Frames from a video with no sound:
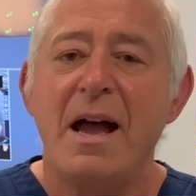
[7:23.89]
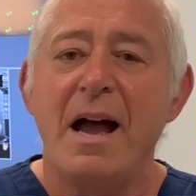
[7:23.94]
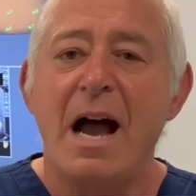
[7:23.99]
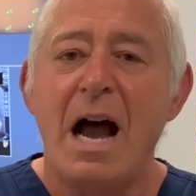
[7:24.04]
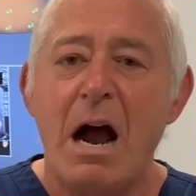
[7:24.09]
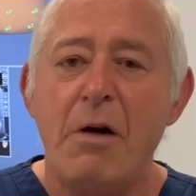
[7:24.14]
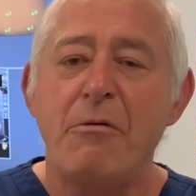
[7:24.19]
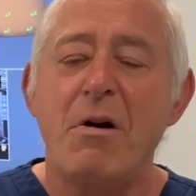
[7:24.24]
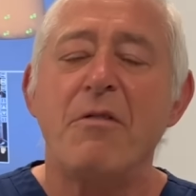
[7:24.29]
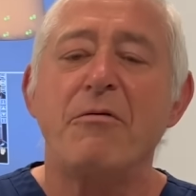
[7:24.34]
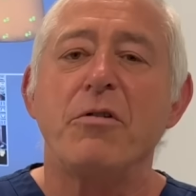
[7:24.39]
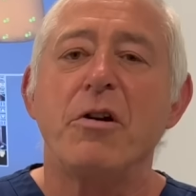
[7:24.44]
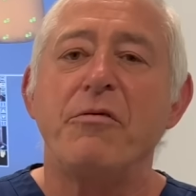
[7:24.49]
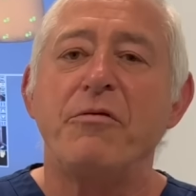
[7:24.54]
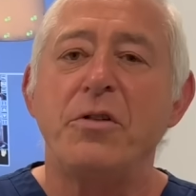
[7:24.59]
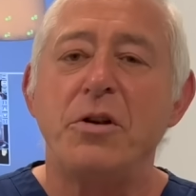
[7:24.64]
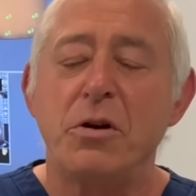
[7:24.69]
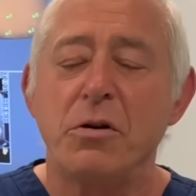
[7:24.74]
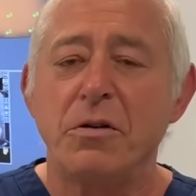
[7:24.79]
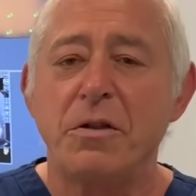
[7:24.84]
However,
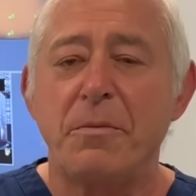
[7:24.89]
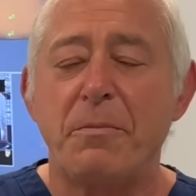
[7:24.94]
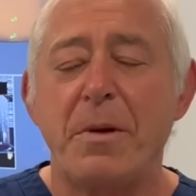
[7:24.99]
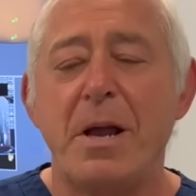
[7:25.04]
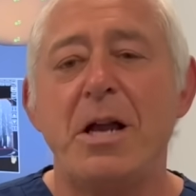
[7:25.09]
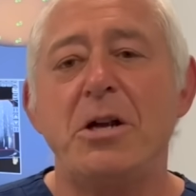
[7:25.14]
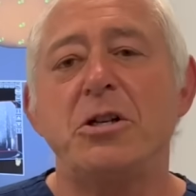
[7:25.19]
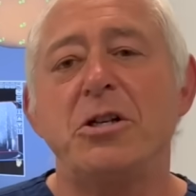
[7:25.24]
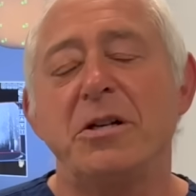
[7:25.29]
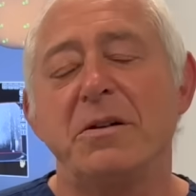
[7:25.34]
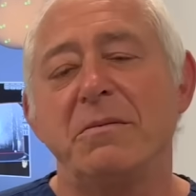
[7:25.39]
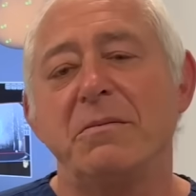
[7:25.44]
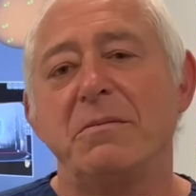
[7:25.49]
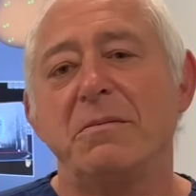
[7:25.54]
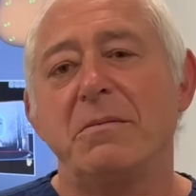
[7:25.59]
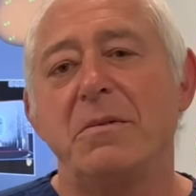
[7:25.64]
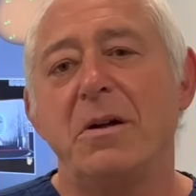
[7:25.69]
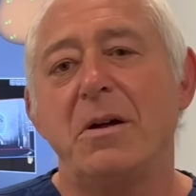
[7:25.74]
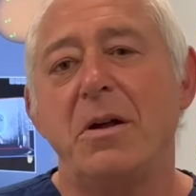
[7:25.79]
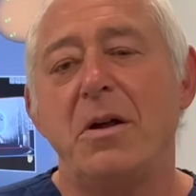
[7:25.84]
if you're the patient,
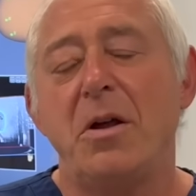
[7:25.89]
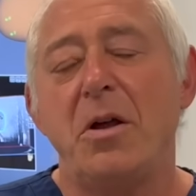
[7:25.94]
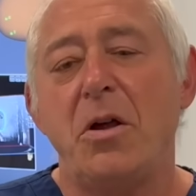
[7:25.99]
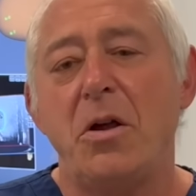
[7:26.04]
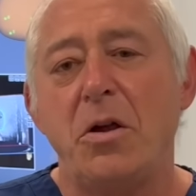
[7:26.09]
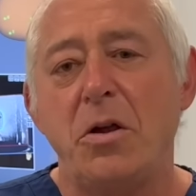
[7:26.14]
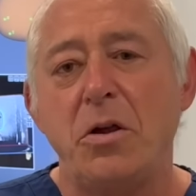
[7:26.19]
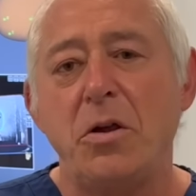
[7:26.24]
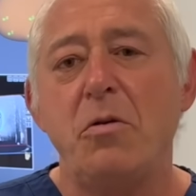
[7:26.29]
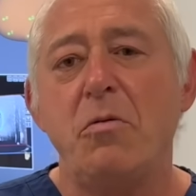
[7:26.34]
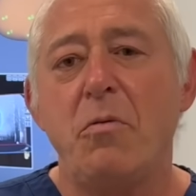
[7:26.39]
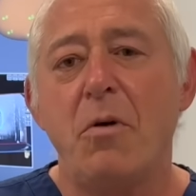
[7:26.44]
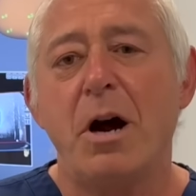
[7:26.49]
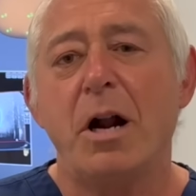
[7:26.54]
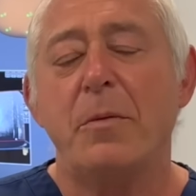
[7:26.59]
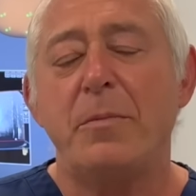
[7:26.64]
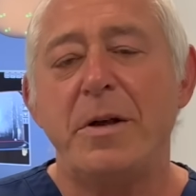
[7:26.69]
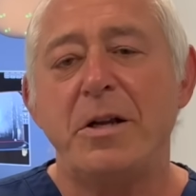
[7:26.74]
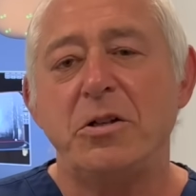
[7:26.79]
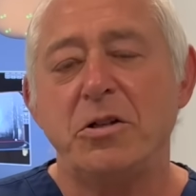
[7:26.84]
you want
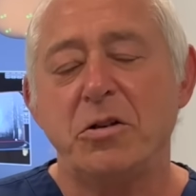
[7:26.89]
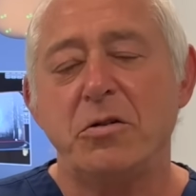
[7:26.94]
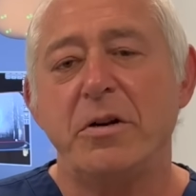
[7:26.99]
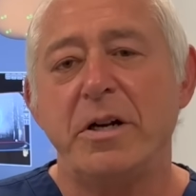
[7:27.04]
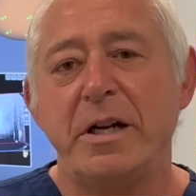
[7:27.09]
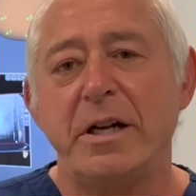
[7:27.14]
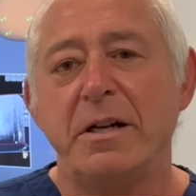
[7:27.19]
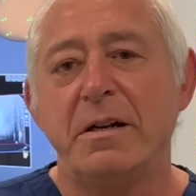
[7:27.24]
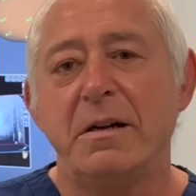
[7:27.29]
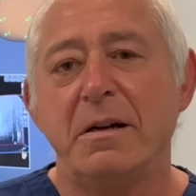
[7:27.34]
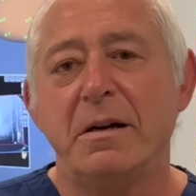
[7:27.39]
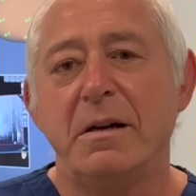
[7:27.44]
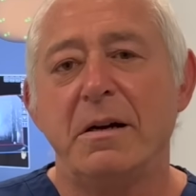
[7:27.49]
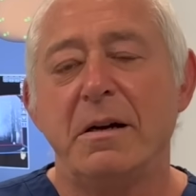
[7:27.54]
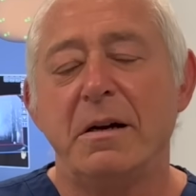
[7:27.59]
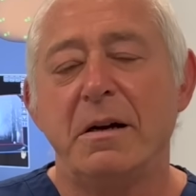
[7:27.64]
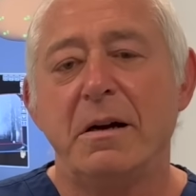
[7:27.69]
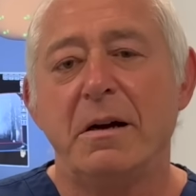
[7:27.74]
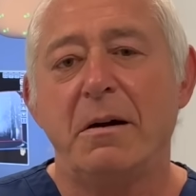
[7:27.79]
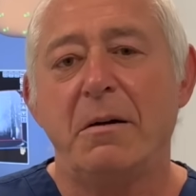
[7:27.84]
to be treated
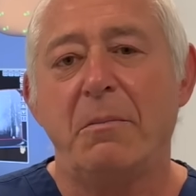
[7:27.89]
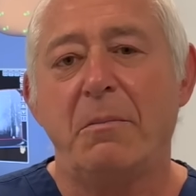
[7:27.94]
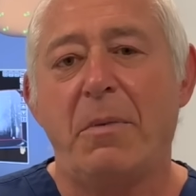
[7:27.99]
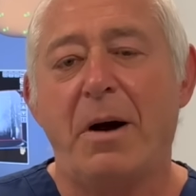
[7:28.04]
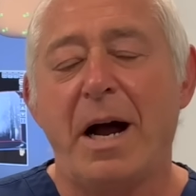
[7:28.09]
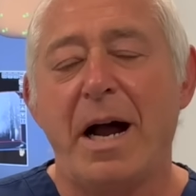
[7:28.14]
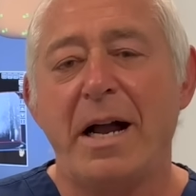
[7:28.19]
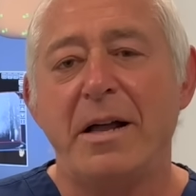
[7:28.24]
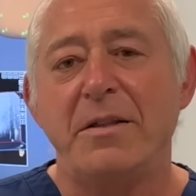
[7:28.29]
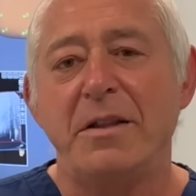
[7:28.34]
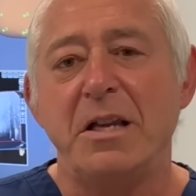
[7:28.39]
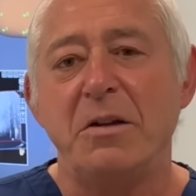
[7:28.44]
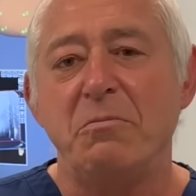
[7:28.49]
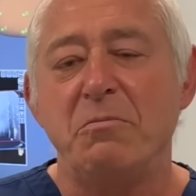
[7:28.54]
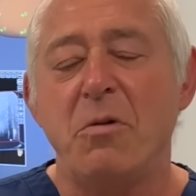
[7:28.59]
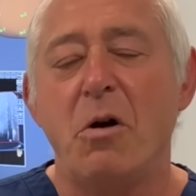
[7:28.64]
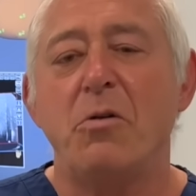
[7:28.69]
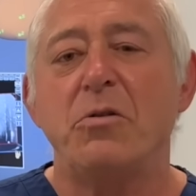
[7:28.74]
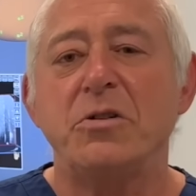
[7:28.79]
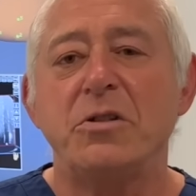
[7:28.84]
by the
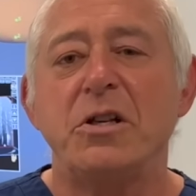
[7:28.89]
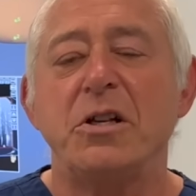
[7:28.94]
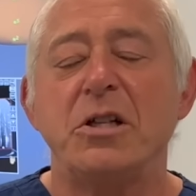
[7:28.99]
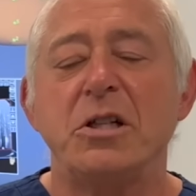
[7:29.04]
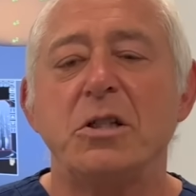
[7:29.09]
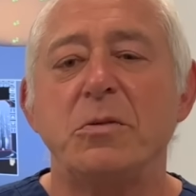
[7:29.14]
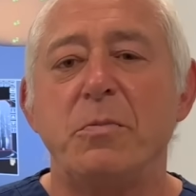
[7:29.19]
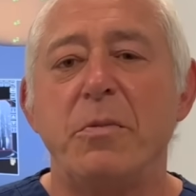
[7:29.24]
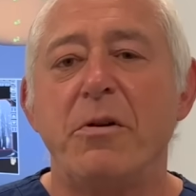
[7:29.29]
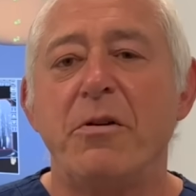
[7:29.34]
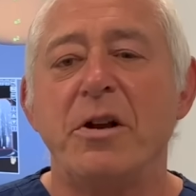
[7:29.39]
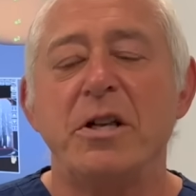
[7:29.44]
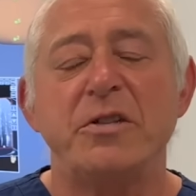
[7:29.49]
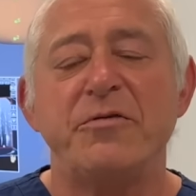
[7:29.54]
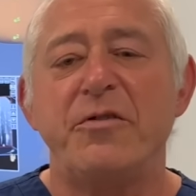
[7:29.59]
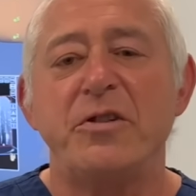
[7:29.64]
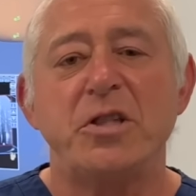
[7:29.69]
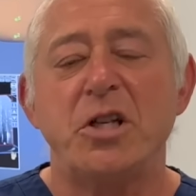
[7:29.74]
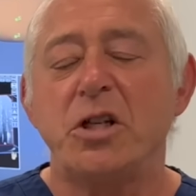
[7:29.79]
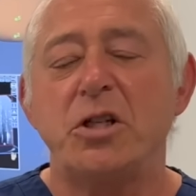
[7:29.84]
most experienced
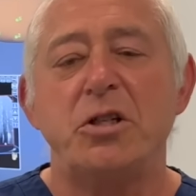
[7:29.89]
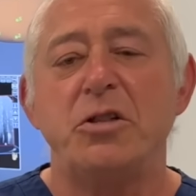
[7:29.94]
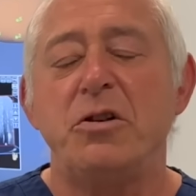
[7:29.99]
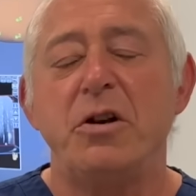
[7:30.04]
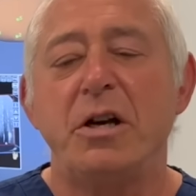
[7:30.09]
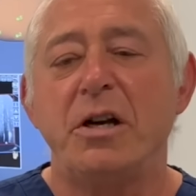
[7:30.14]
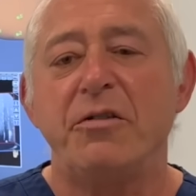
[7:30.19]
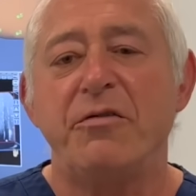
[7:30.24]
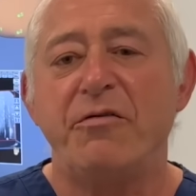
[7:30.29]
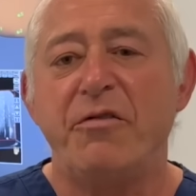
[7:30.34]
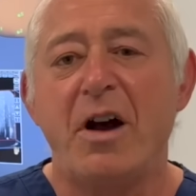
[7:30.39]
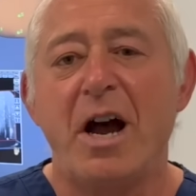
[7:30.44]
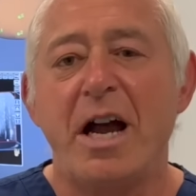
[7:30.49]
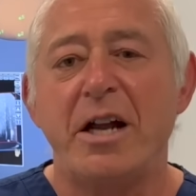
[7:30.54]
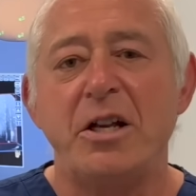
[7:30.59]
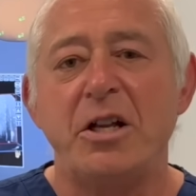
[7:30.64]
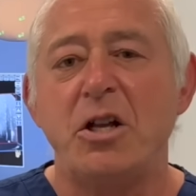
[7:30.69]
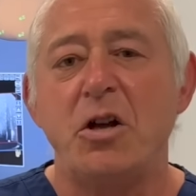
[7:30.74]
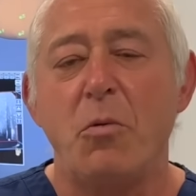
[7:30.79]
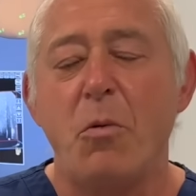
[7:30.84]
physician you can
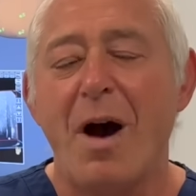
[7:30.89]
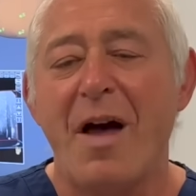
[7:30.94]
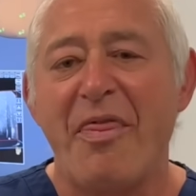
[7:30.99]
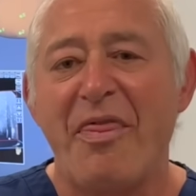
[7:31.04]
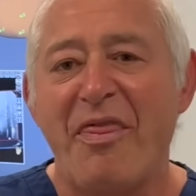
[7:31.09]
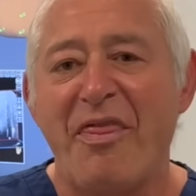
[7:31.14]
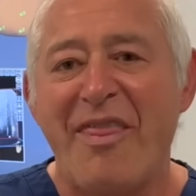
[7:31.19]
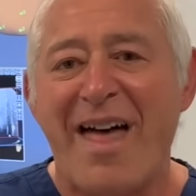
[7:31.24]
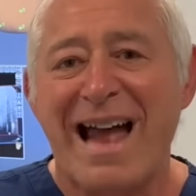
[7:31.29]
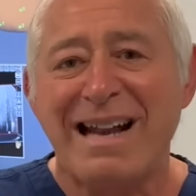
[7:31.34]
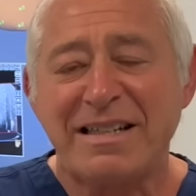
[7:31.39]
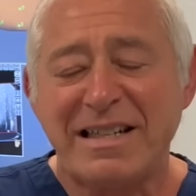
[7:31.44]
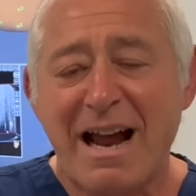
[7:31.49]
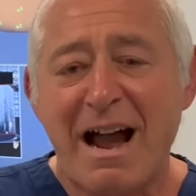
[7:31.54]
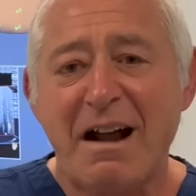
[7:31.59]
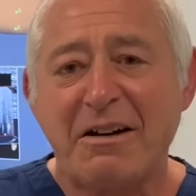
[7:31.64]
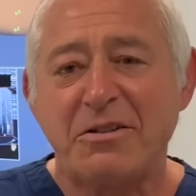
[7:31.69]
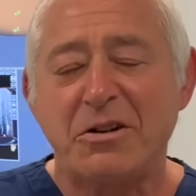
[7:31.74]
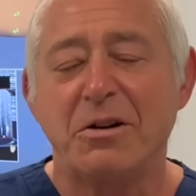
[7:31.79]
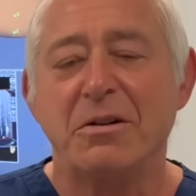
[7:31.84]
find, and you want that
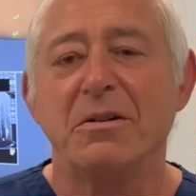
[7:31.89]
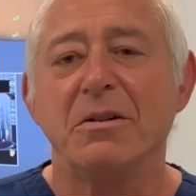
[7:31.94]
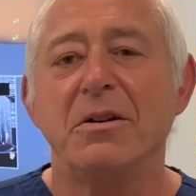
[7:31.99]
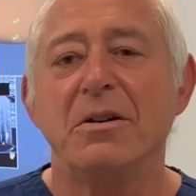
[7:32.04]
doctor